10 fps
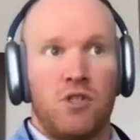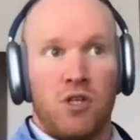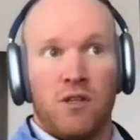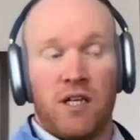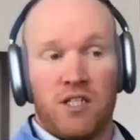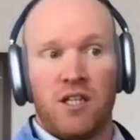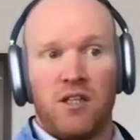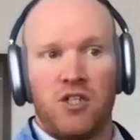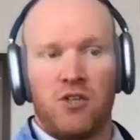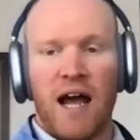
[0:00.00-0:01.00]
to the extent
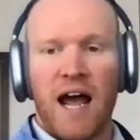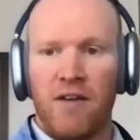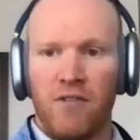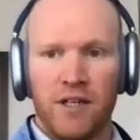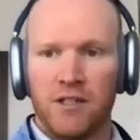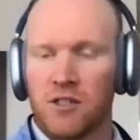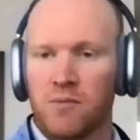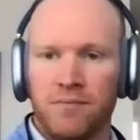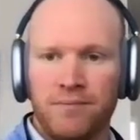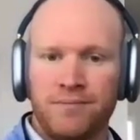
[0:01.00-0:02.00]
that you have, that
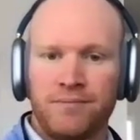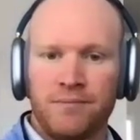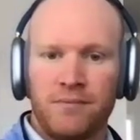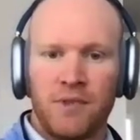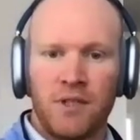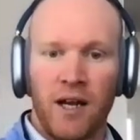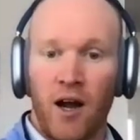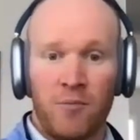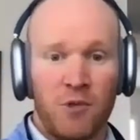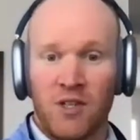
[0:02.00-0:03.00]
it
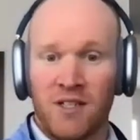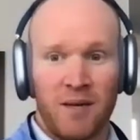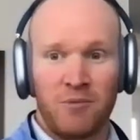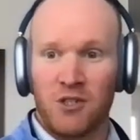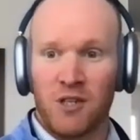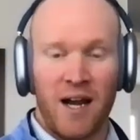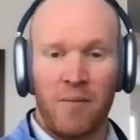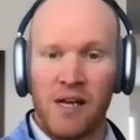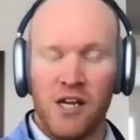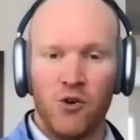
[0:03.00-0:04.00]
almost ends up just kind
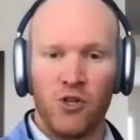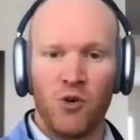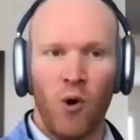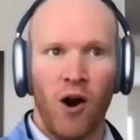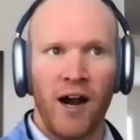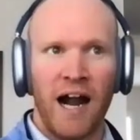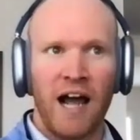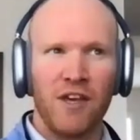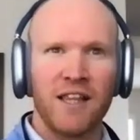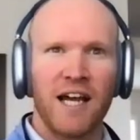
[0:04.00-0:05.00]
of being who you are. And I
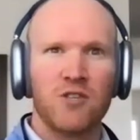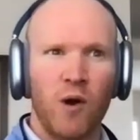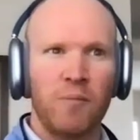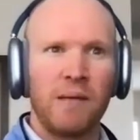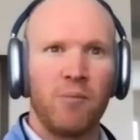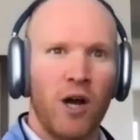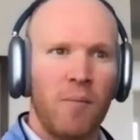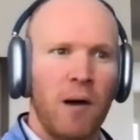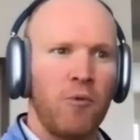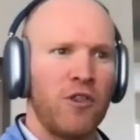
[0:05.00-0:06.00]
think that's where people
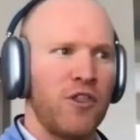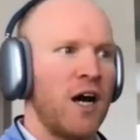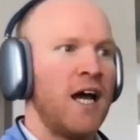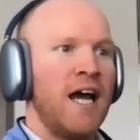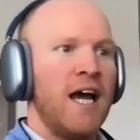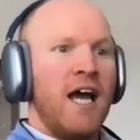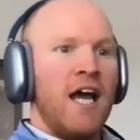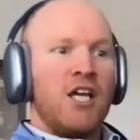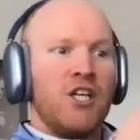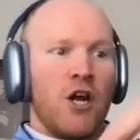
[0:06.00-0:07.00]
come up with
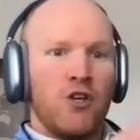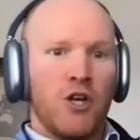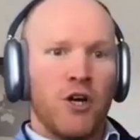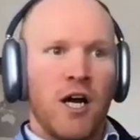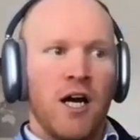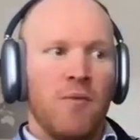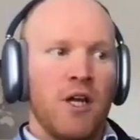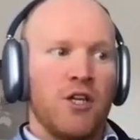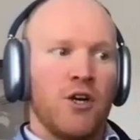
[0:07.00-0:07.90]
you're a